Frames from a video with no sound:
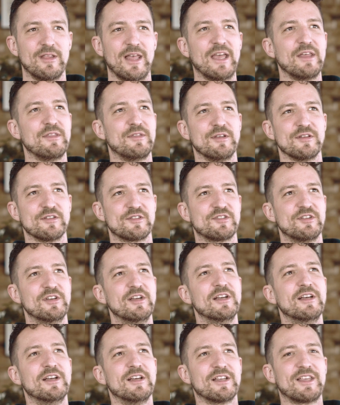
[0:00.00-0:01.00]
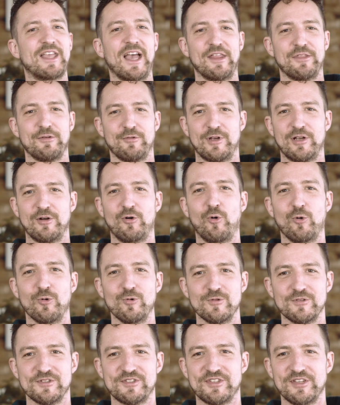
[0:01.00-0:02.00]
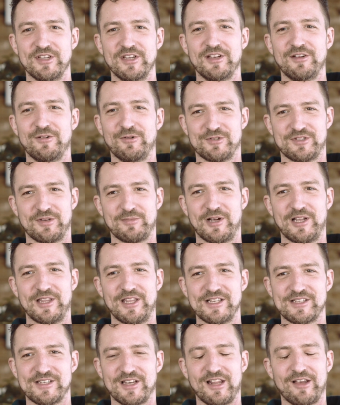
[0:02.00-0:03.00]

atheist gathering halls or something like this,